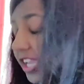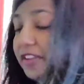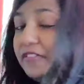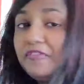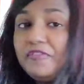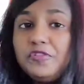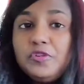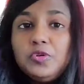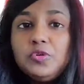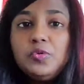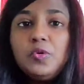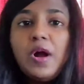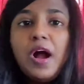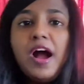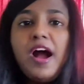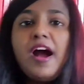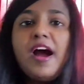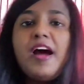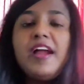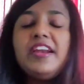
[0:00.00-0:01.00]
if
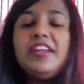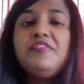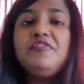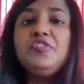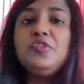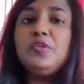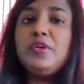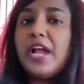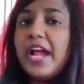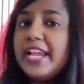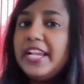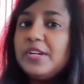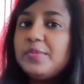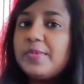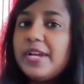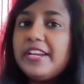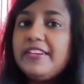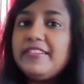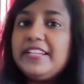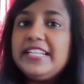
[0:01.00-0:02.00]
you like
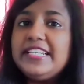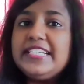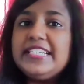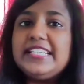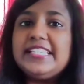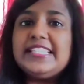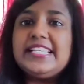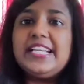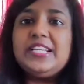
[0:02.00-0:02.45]
my readings,